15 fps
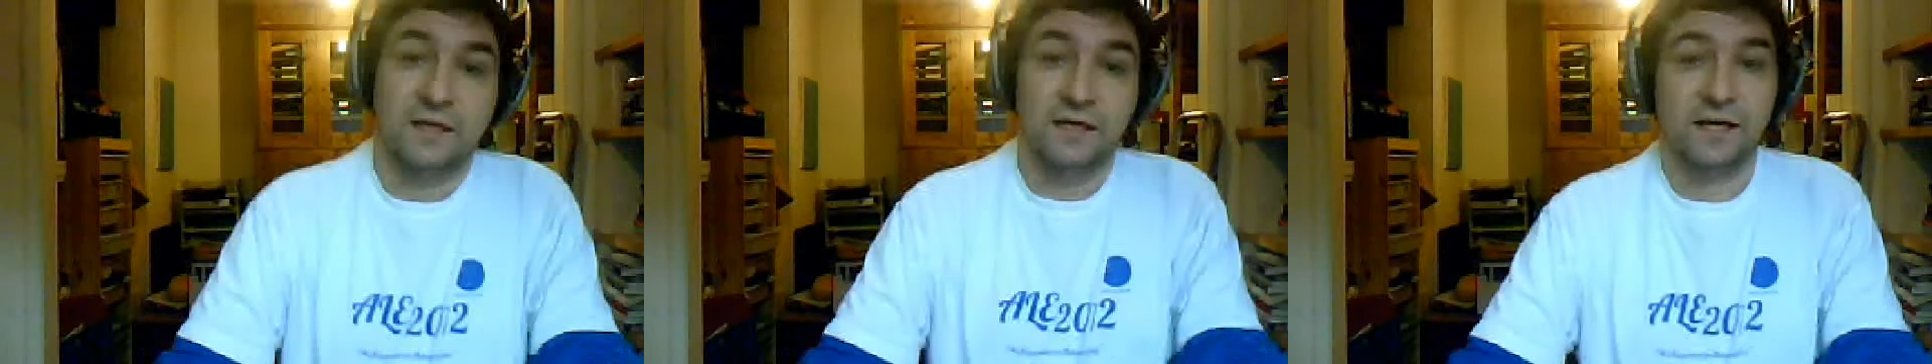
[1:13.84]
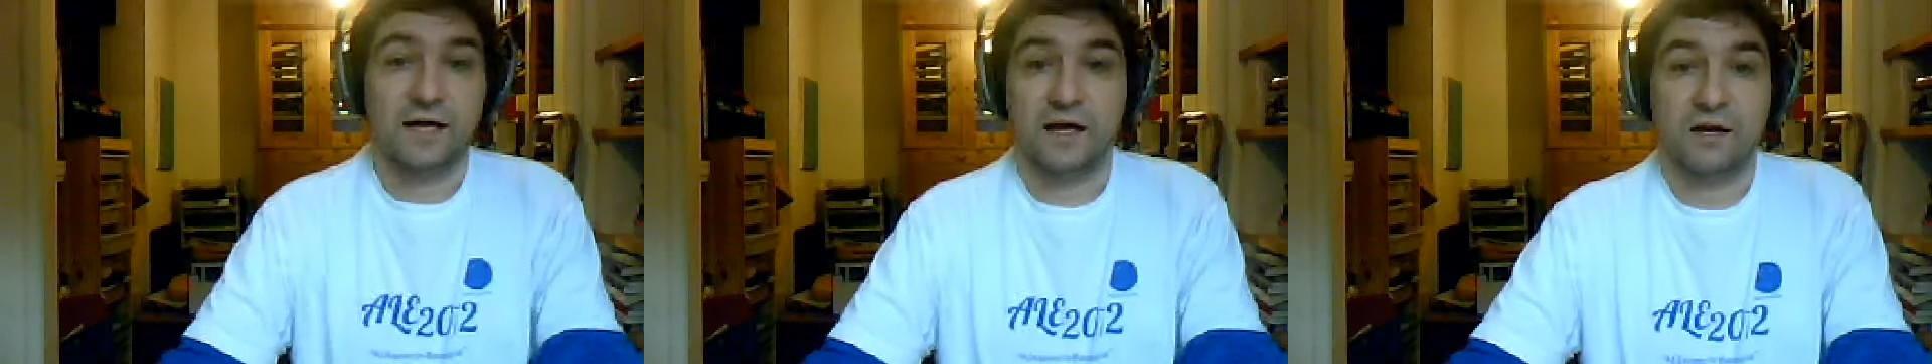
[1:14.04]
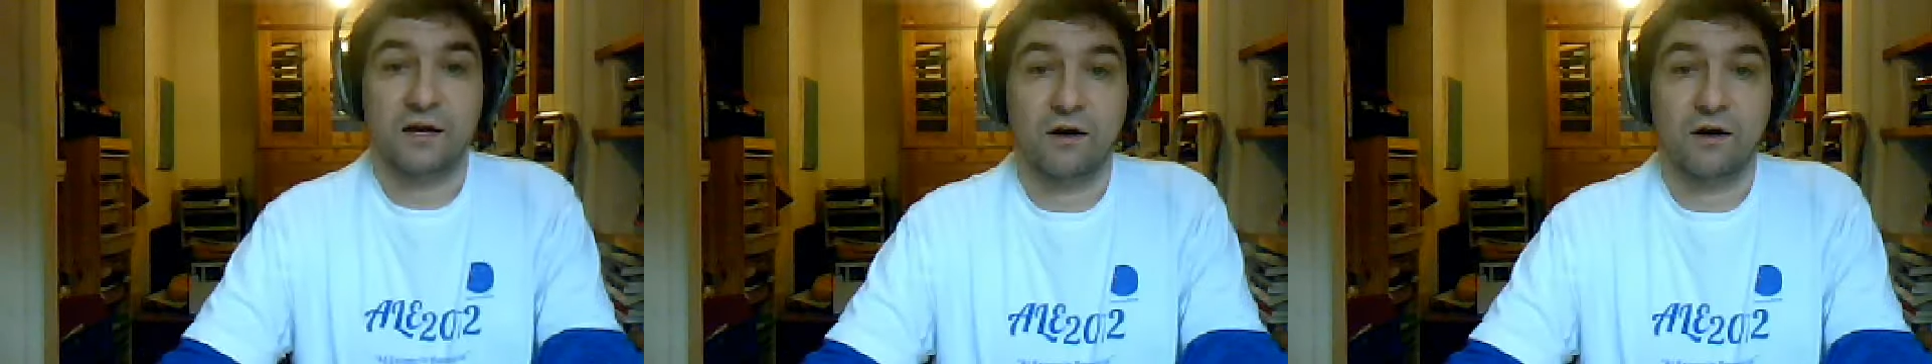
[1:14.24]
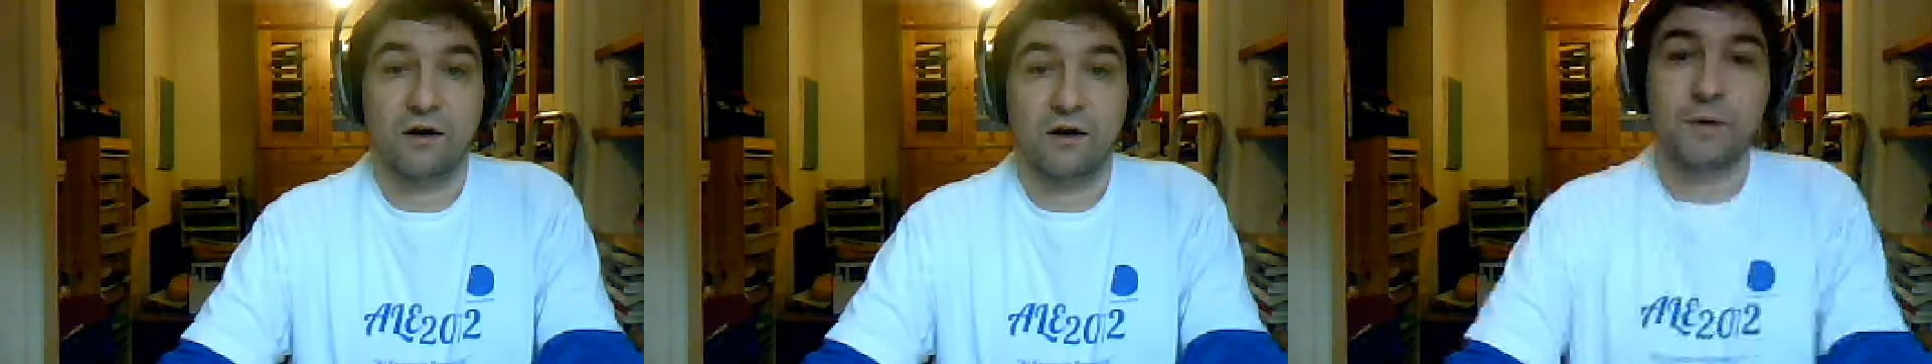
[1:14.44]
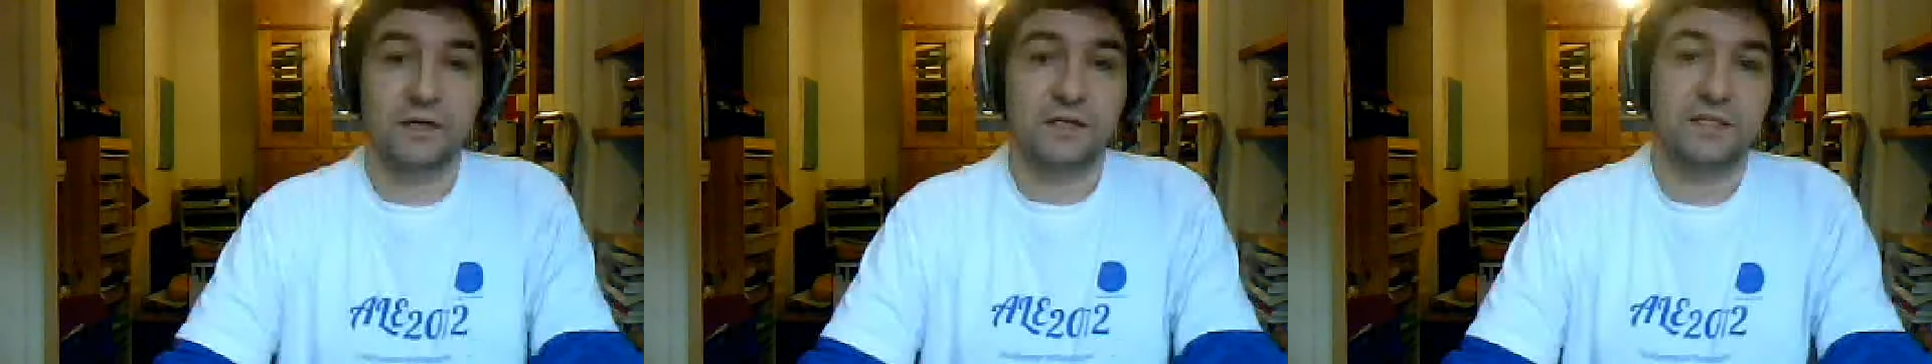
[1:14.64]
yeah, our
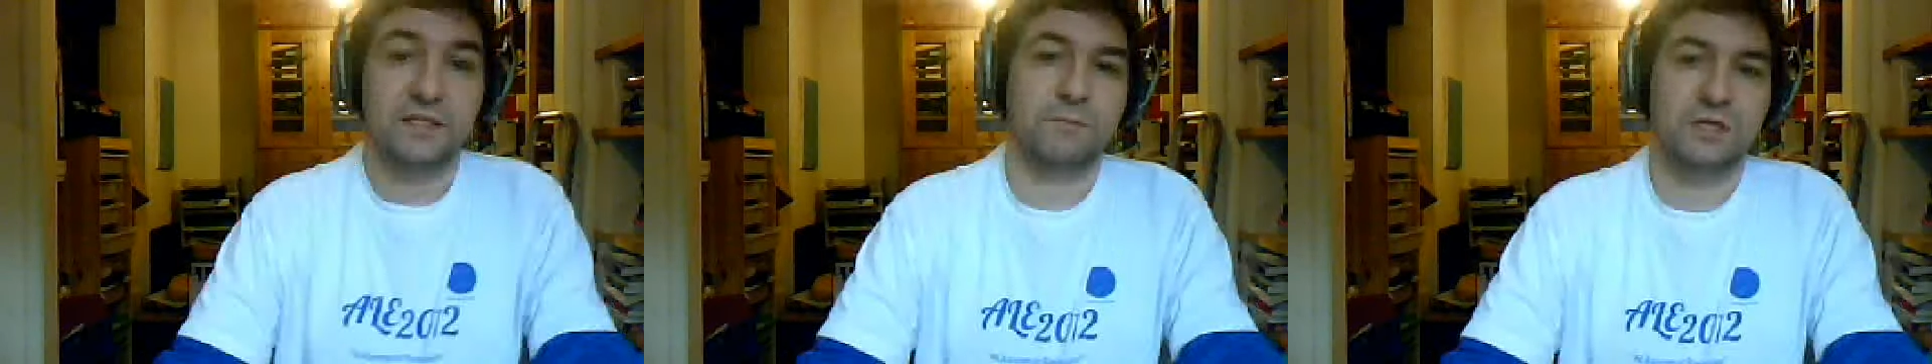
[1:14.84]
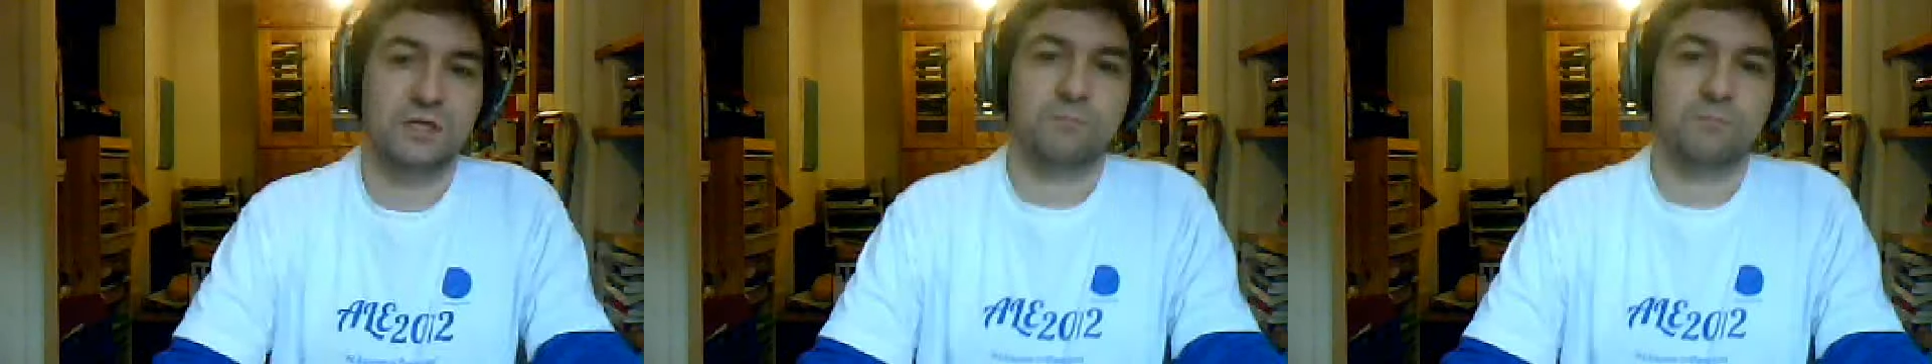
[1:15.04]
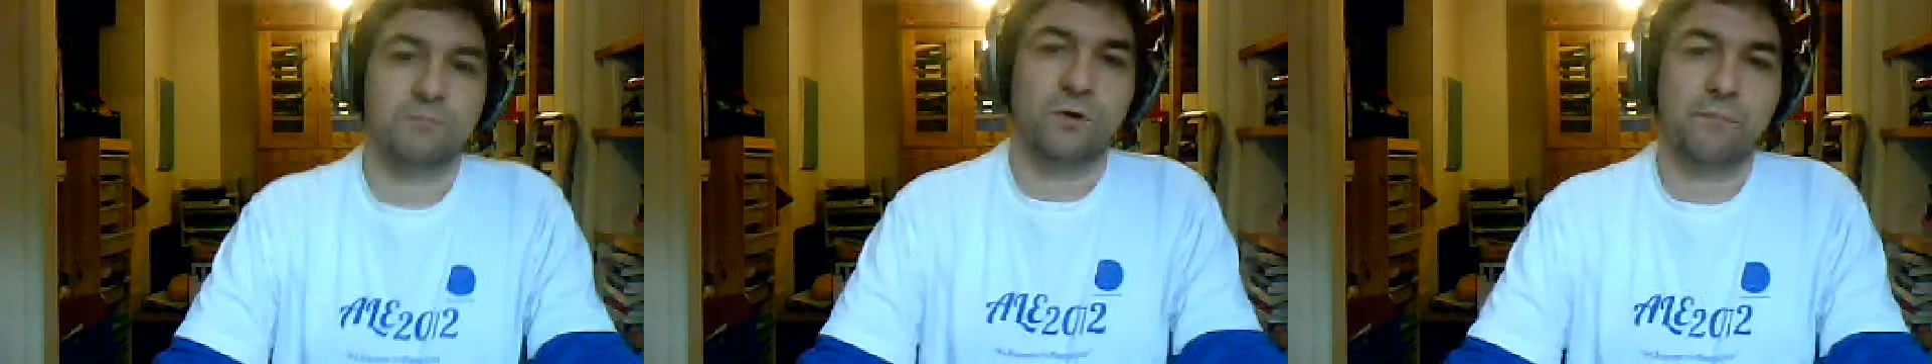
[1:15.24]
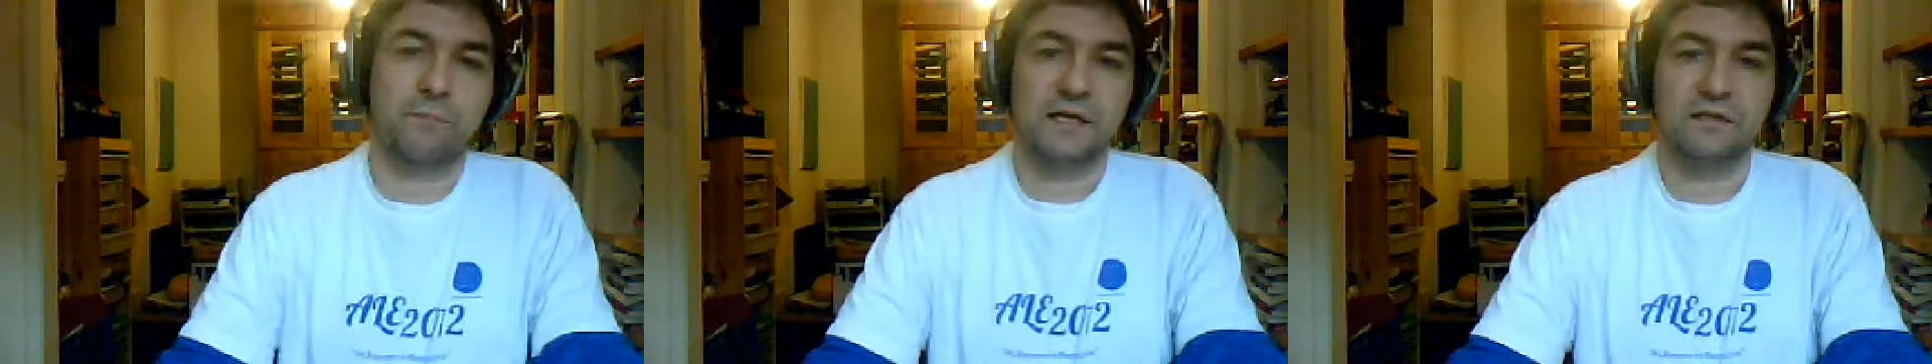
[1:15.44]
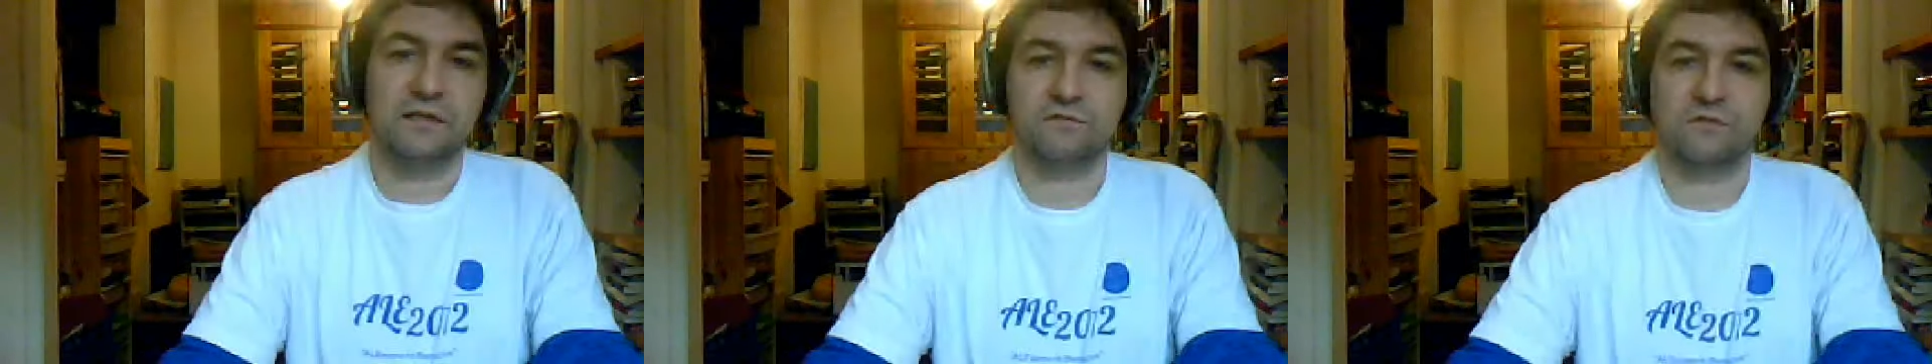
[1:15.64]
body is much more
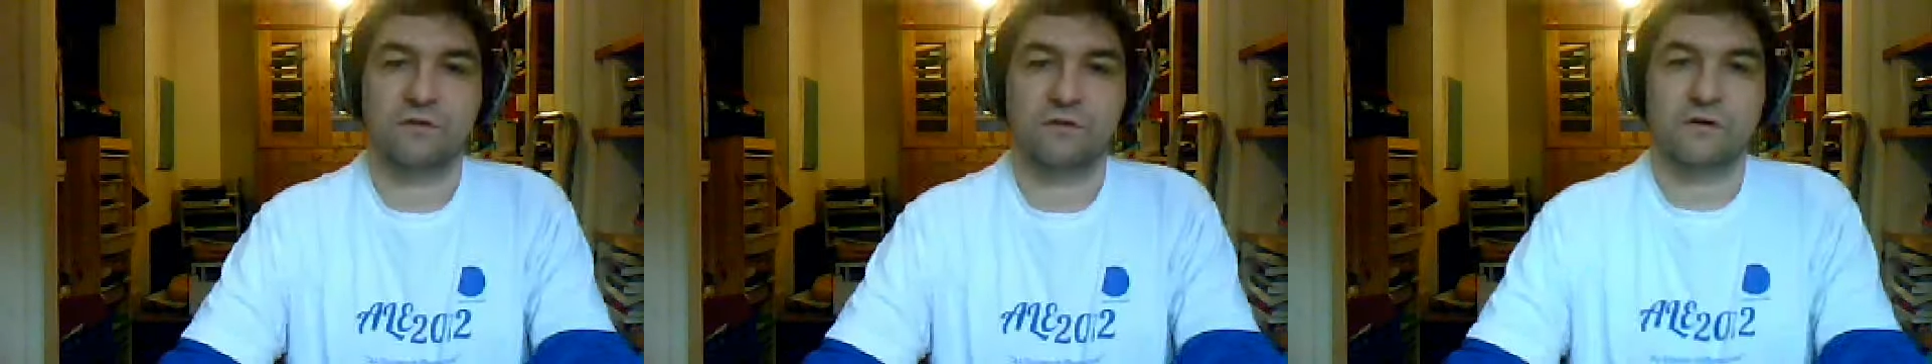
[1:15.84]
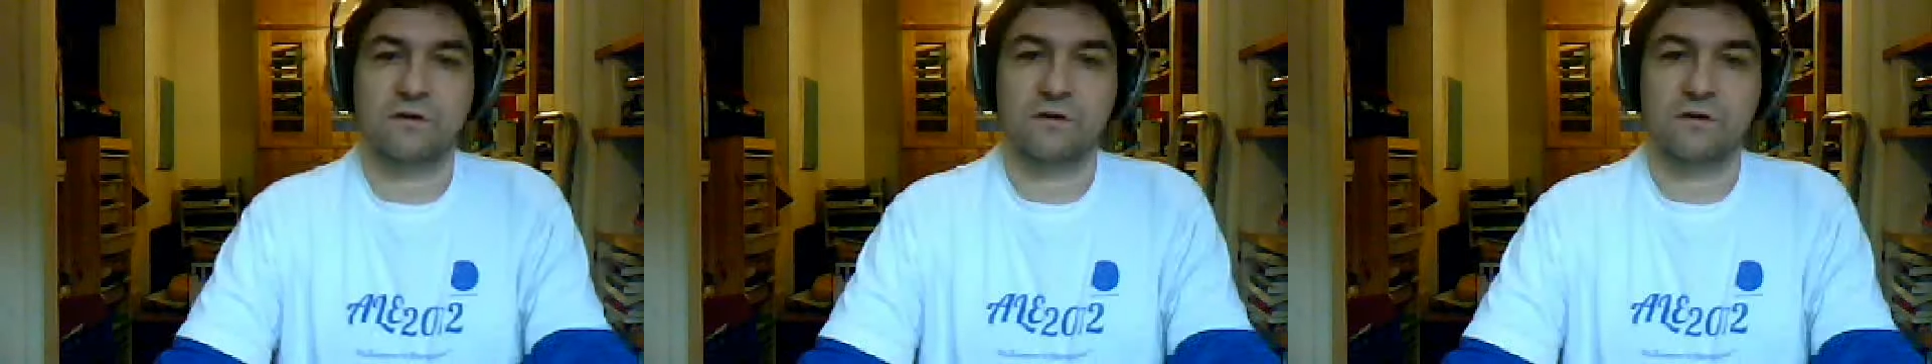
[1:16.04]
made for